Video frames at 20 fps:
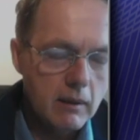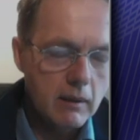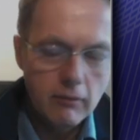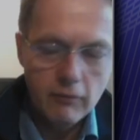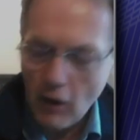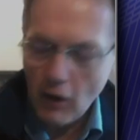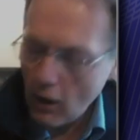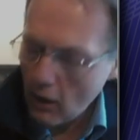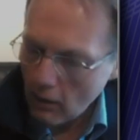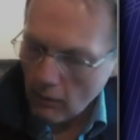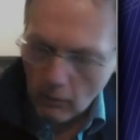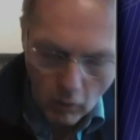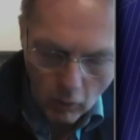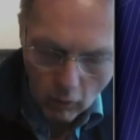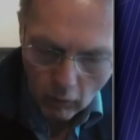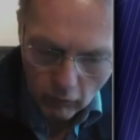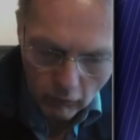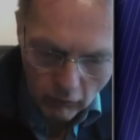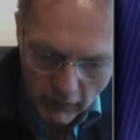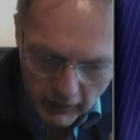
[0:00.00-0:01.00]
far
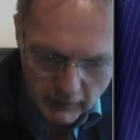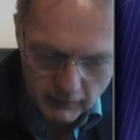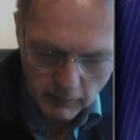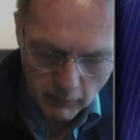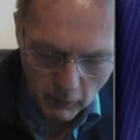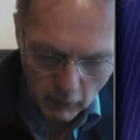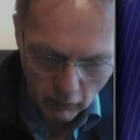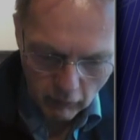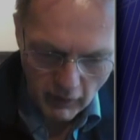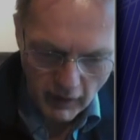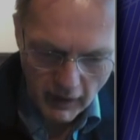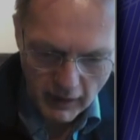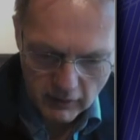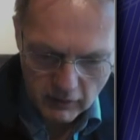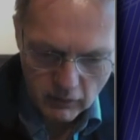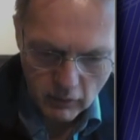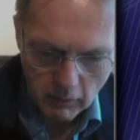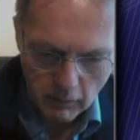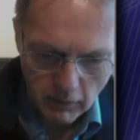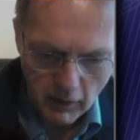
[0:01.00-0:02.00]
more reasonable,
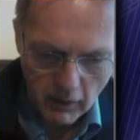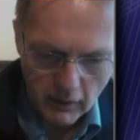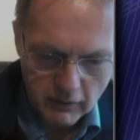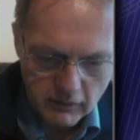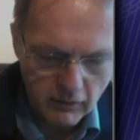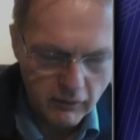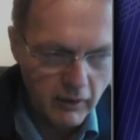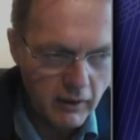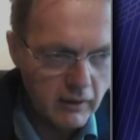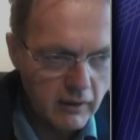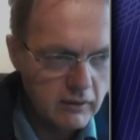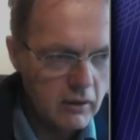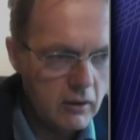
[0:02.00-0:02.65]
rational approach to things.